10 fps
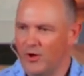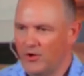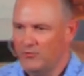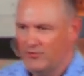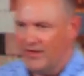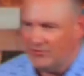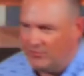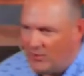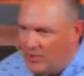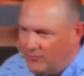So he takes the
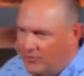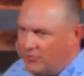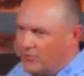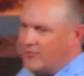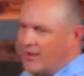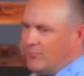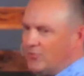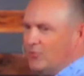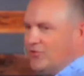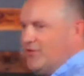ball for the third time,
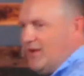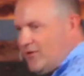throws it in the air.